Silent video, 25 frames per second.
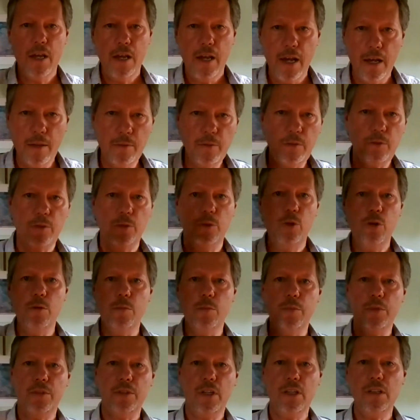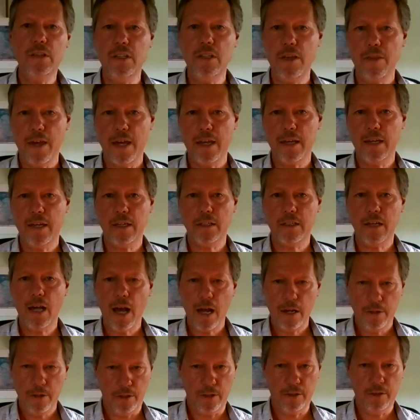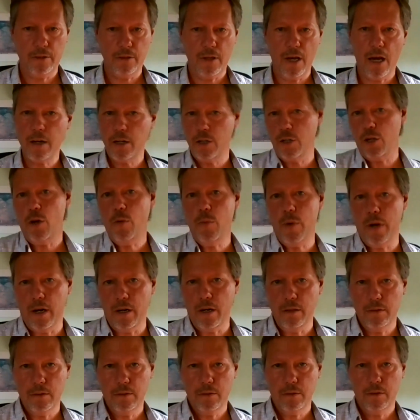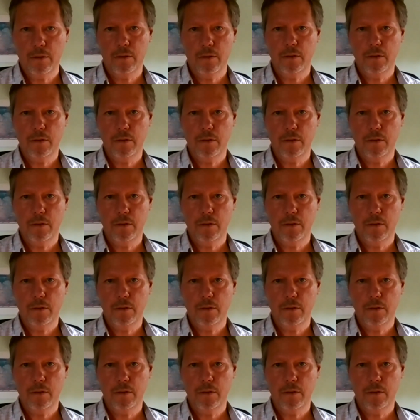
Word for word: and zoom, suddenly they get conscious out of nowhere,